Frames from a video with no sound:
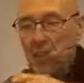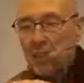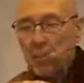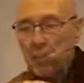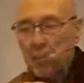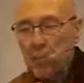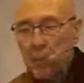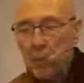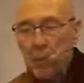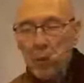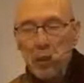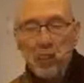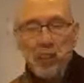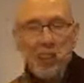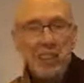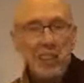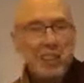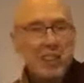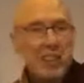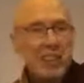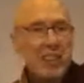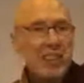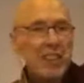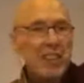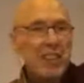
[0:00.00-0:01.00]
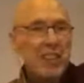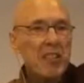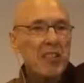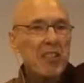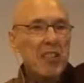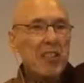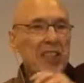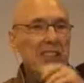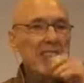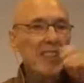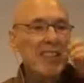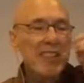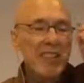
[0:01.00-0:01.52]
Buddha's
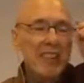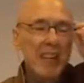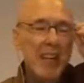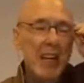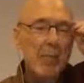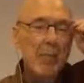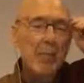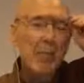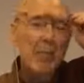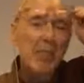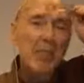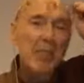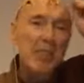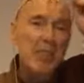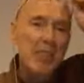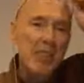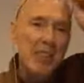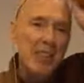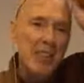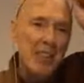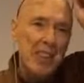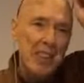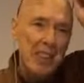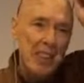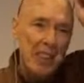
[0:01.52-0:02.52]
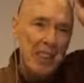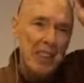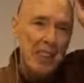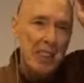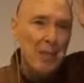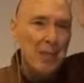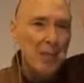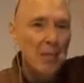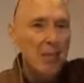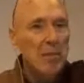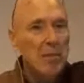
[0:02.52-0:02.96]
great disciples, there's a